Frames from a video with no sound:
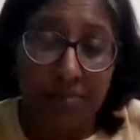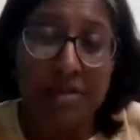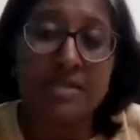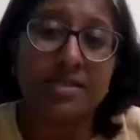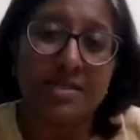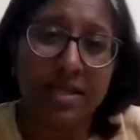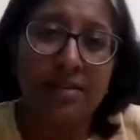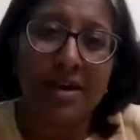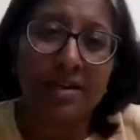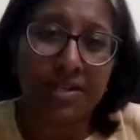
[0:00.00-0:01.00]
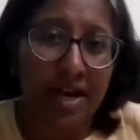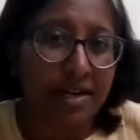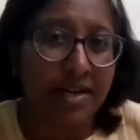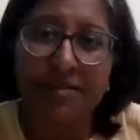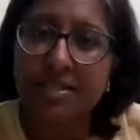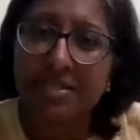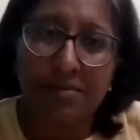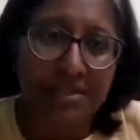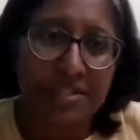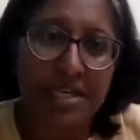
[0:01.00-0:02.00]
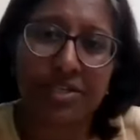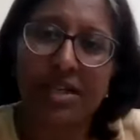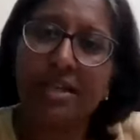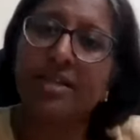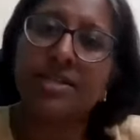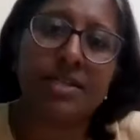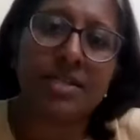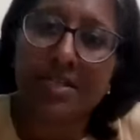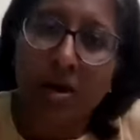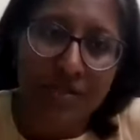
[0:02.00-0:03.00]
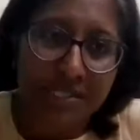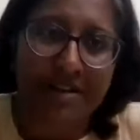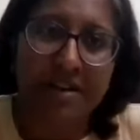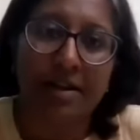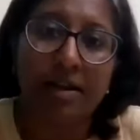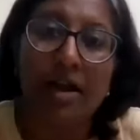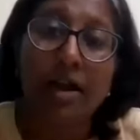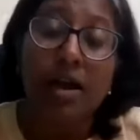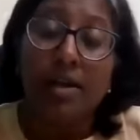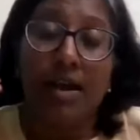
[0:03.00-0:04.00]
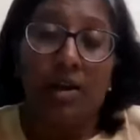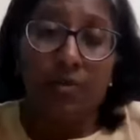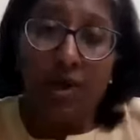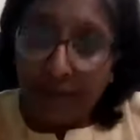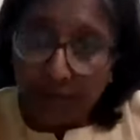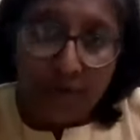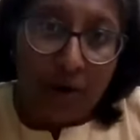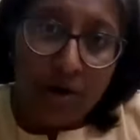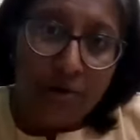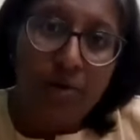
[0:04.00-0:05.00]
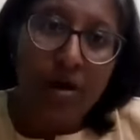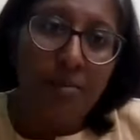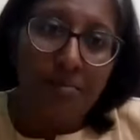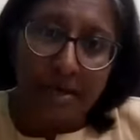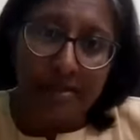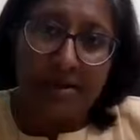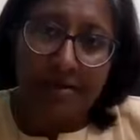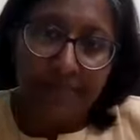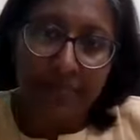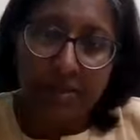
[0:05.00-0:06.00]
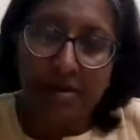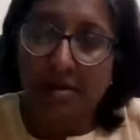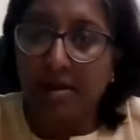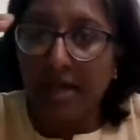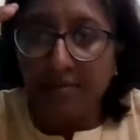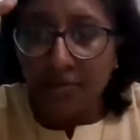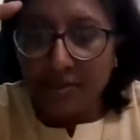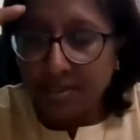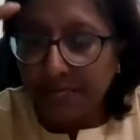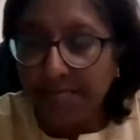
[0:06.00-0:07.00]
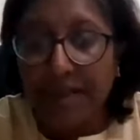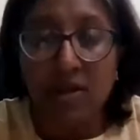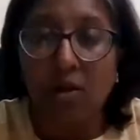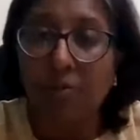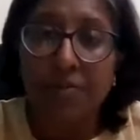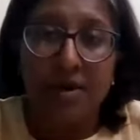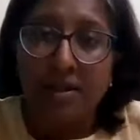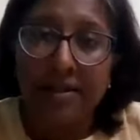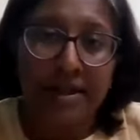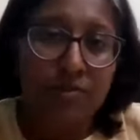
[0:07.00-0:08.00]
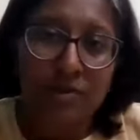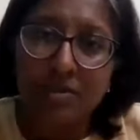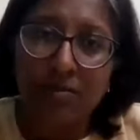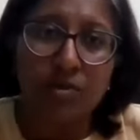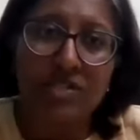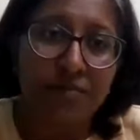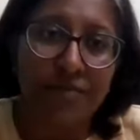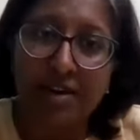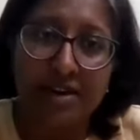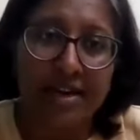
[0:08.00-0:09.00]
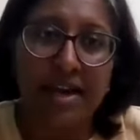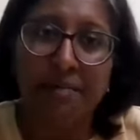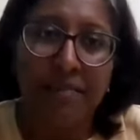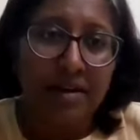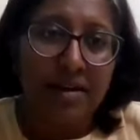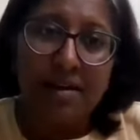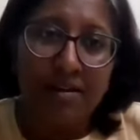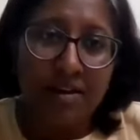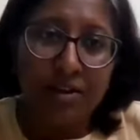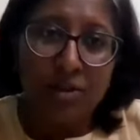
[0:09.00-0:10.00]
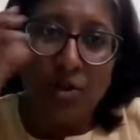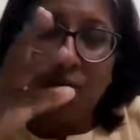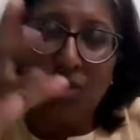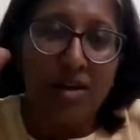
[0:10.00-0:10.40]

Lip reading: emergency where she had given some injection, and then she is now settled. Now you have to talk to a mother. Her name was some Penelope. That was the most difficult name in the